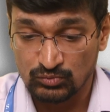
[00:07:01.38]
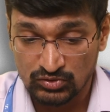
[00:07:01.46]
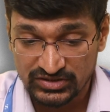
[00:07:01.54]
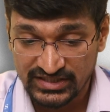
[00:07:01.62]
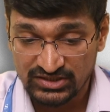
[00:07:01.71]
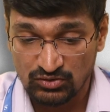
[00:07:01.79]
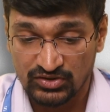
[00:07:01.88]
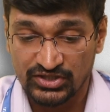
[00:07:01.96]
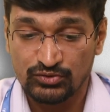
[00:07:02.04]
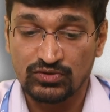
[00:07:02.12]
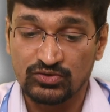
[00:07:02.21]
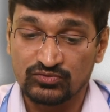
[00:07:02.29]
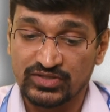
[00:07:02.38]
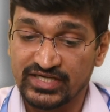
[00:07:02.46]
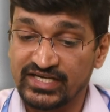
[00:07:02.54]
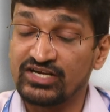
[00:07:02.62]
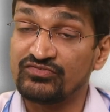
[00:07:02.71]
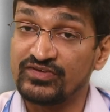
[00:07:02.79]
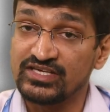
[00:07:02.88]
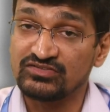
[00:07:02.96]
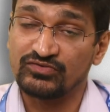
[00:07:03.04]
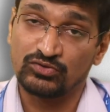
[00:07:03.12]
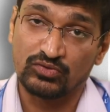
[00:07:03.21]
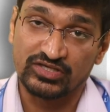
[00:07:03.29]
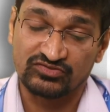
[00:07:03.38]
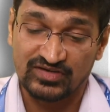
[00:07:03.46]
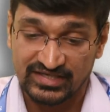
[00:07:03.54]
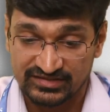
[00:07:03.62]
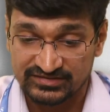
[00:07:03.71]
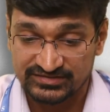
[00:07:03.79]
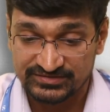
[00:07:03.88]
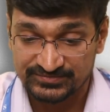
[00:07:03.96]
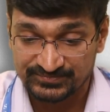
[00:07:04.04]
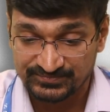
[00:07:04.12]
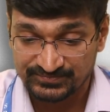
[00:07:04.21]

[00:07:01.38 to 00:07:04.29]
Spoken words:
more than or equal to 38 weeks with no risk factors.